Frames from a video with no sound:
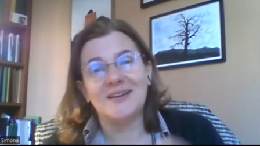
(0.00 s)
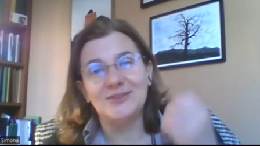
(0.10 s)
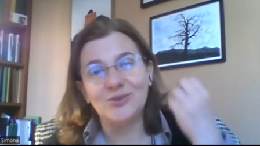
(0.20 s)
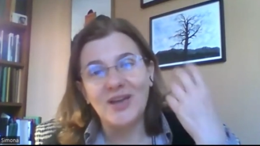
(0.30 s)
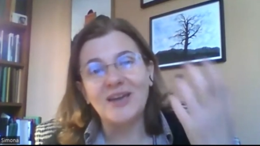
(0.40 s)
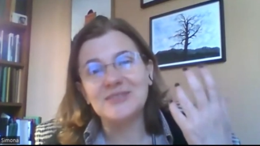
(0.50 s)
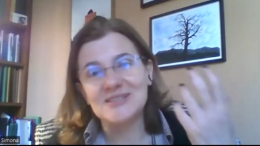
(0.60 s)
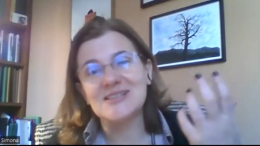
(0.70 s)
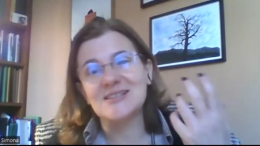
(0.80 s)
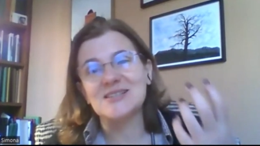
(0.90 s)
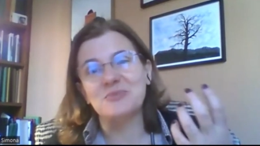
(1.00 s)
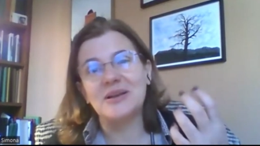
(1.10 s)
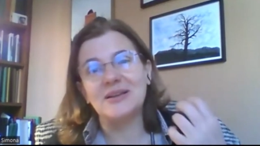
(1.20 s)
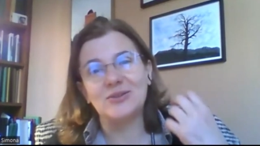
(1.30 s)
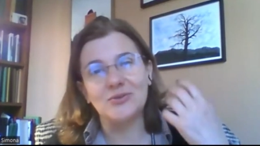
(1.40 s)
you have the
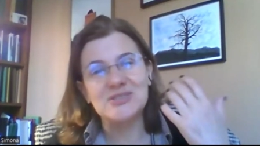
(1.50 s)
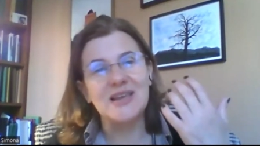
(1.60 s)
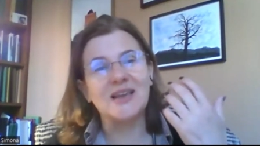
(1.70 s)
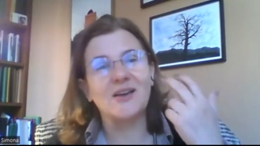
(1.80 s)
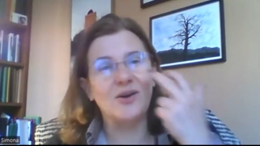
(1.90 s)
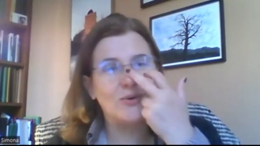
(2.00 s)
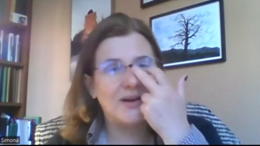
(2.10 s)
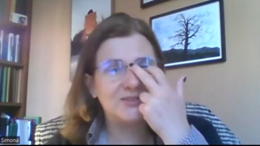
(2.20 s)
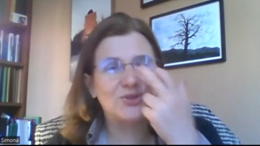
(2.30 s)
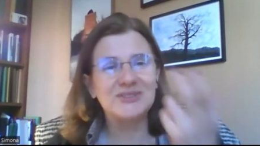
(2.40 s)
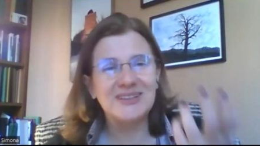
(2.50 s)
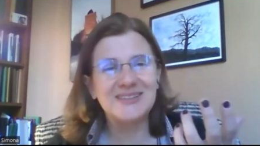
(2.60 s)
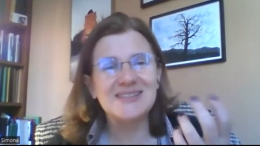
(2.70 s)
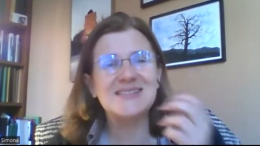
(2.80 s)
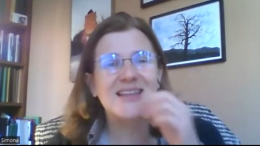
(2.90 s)
sensibility of saying, oh, I don't
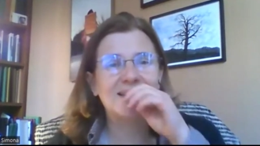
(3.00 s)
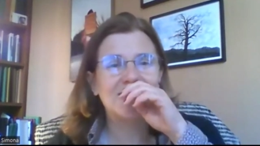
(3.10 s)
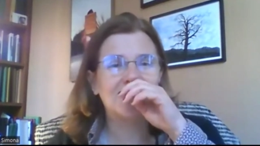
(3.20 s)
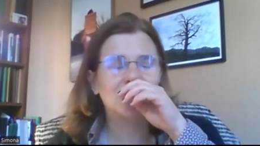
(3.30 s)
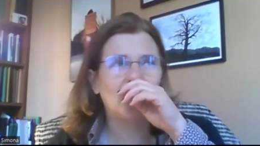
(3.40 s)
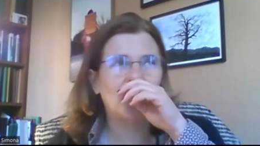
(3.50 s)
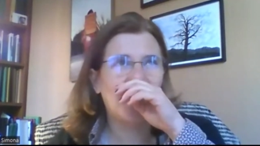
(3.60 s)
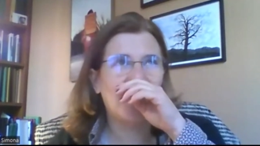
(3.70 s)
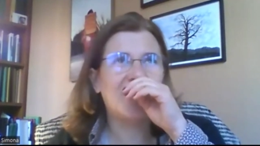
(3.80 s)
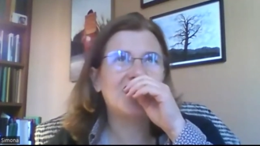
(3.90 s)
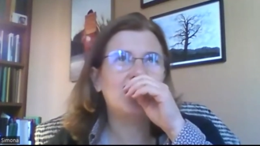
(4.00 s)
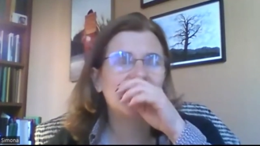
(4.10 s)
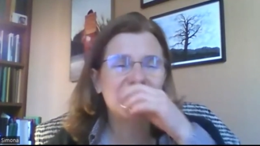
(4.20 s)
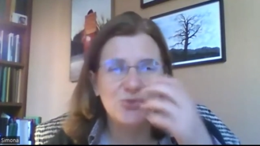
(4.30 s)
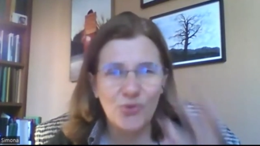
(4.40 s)
understand that, or I
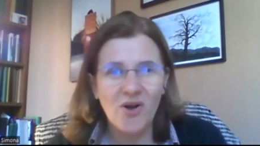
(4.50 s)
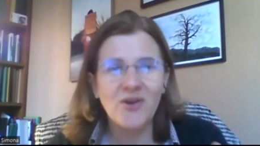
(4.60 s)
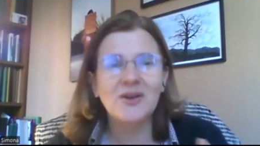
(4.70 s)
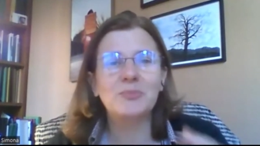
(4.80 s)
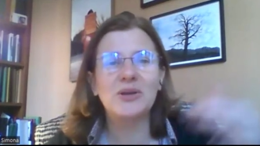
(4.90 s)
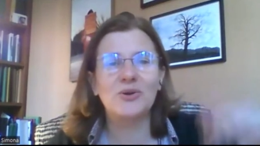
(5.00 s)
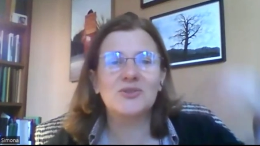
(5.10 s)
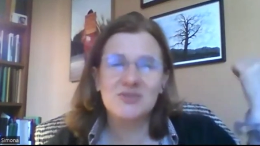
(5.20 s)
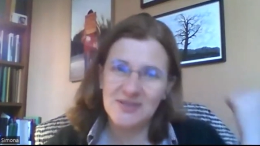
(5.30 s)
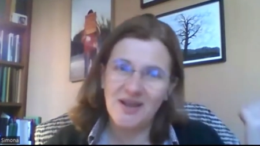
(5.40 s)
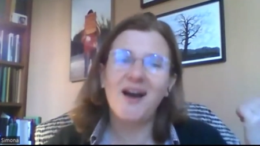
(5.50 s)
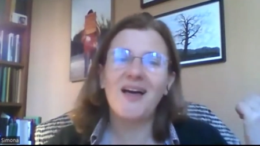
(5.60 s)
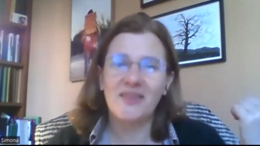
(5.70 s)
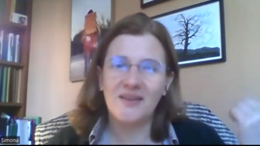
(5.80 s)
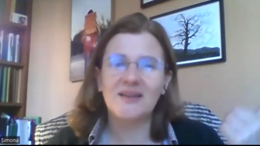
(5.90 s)
was wrong because the
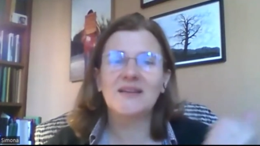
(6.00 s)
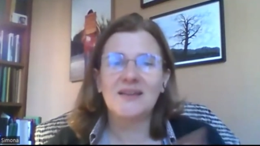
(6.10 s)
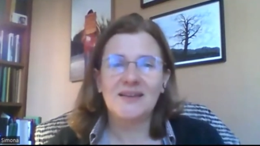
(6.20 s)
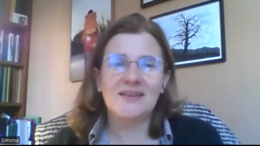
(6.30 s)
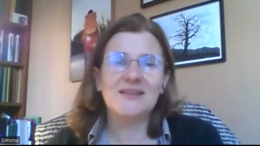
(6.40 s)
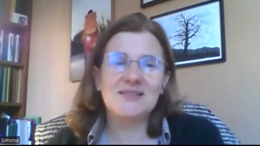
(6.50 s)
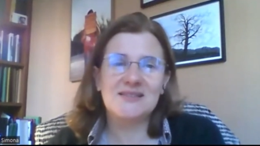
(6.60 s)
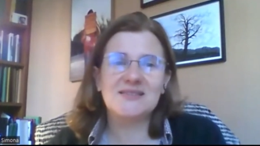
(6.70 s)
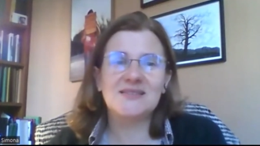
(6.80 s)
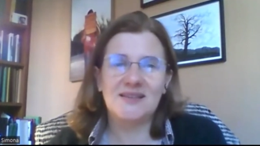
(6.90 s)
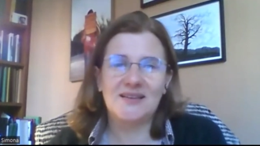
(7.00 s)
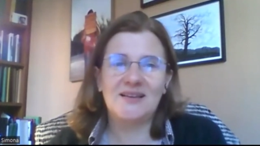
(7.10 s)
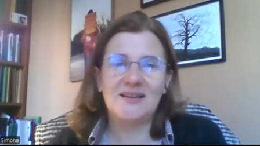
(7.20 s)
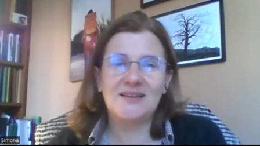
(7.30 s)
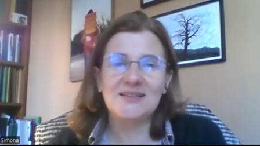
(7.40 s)
other is
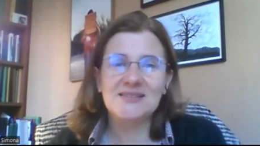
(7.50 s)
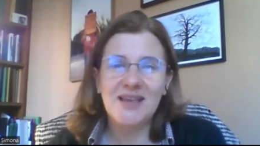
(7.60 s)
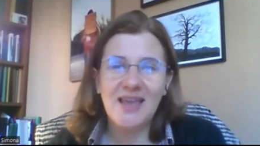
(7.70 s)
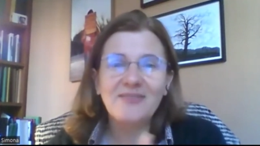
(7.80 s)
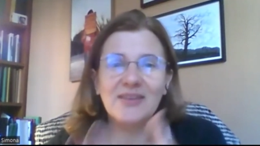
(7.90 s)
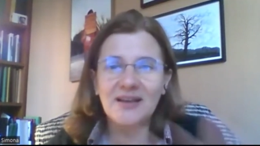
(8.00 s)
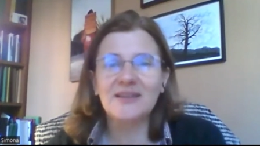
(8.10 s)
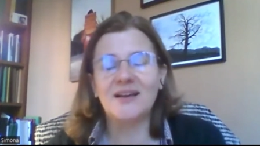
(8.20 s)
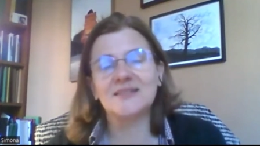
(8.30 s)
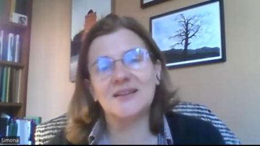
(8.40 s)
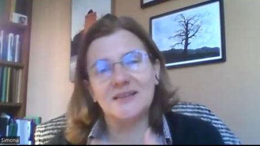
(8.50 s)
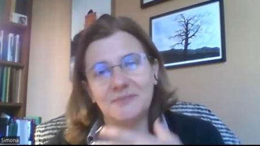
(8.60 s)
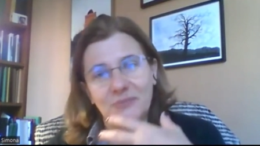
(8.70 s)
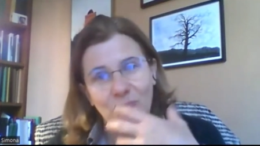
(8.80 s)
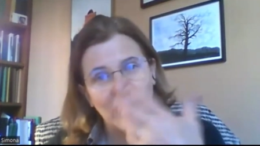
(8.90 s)
having
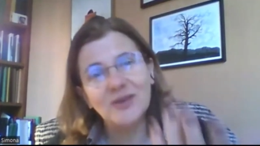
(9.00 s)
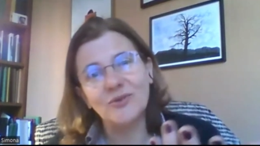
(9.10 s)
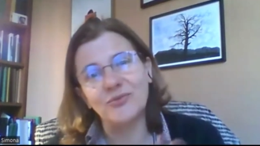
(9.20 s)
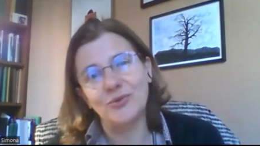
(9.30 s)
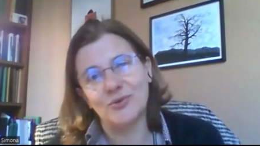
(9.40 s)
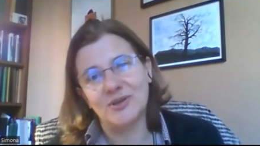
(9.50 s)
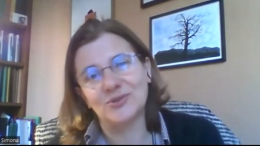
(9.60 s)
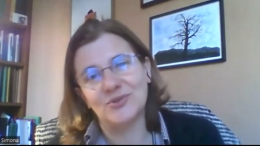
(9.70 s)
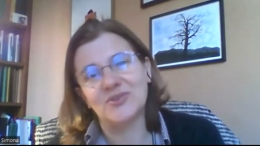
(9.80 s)
another way of looking